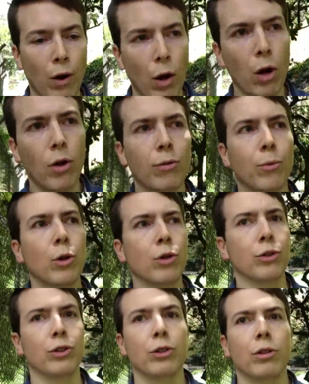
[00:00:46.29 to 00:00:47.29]
all the
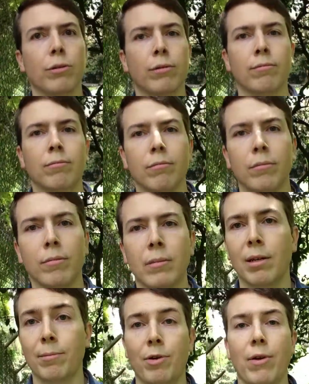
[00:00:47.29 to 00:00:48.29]
worst.
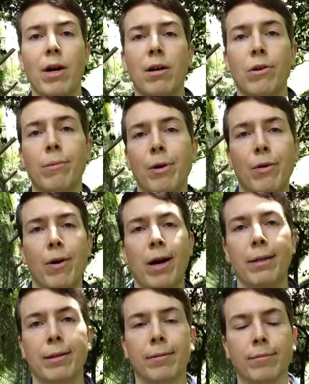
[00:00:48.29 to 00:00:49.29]
Am I right or am I right?